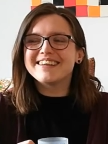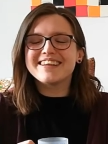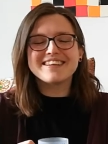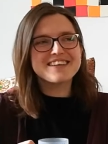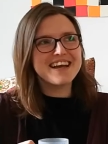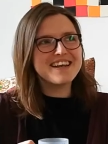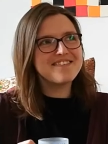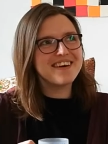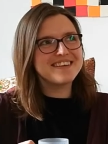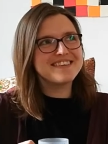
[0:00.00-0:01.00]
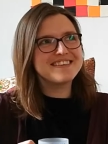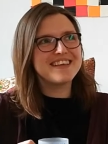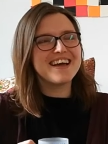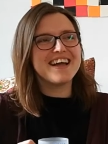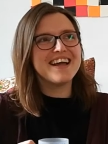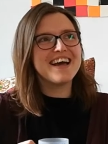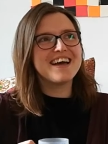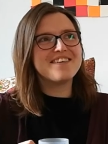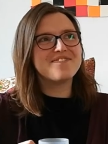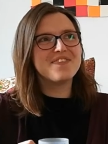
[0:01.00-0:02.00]
That's kind of hard to say.
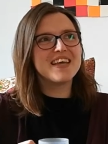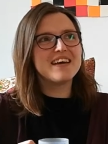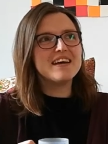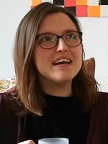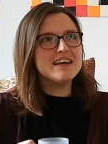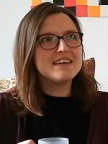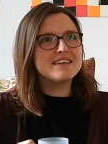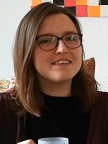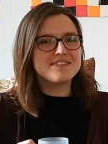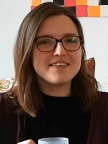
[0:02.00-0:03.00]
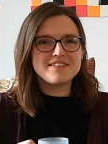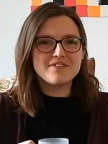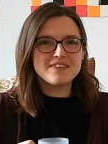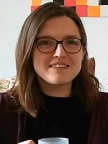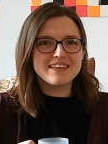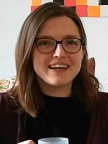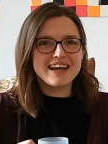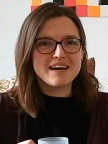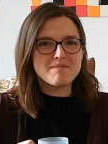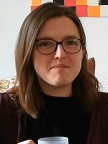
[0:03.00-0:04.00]
Sometimes it feels like it
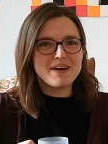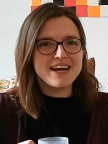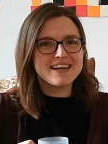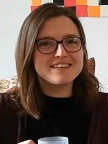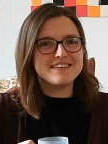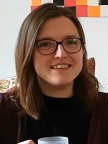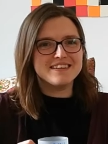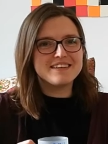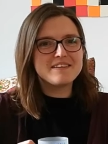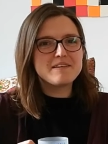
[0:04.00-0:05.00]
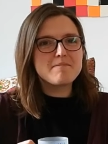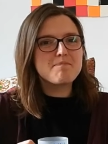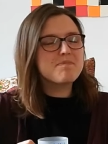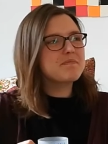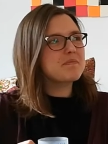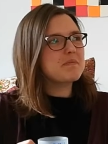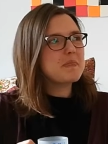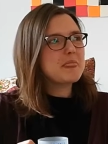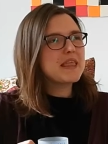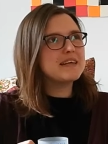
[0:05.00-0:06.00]
happened by accident.
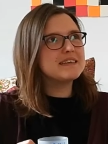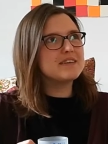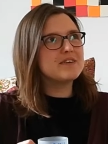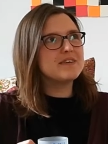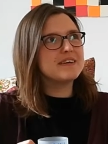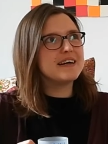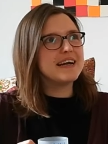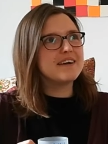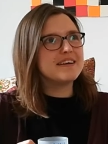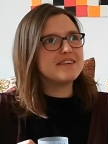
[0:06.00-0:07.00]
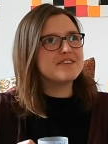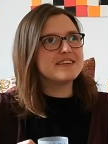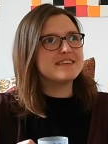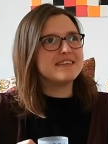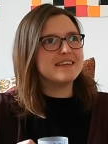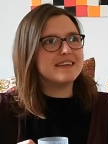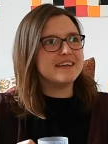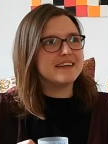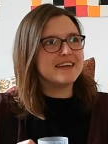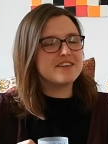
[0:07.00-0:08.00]
So I got interested
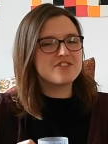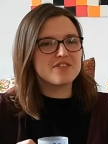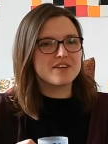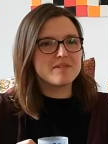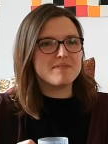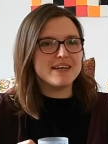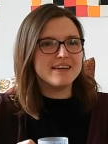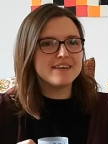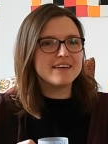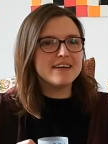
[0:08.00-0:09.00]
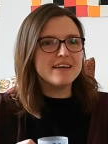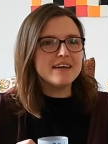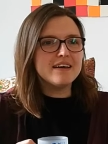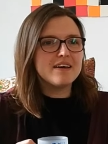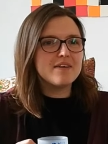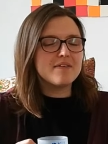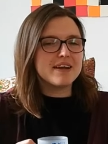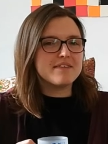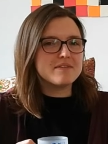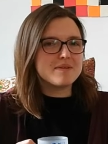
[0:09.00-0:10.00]
in astronomy when
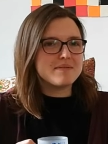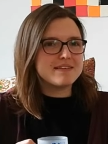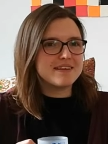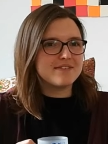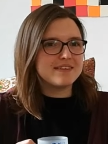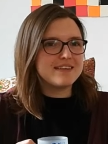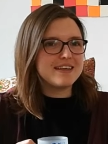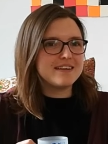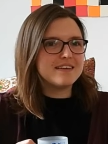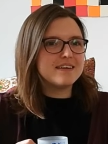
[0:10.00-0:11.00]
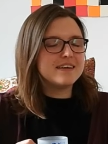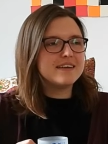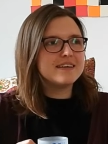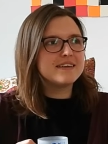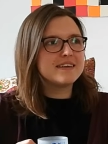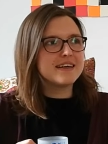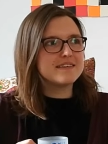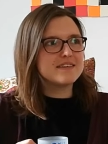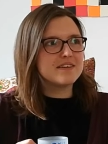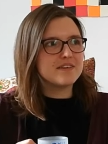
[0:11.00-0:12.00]
I was maybe 17.
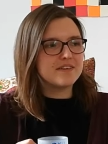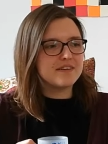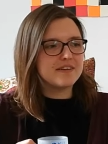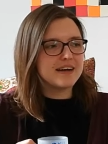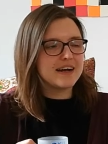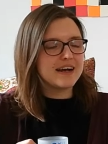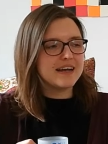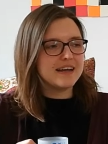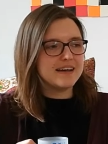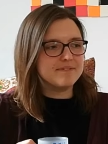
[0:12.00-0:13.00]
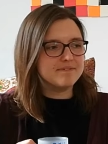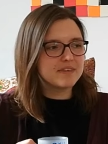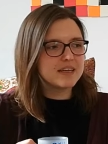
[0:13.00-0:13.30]
And so I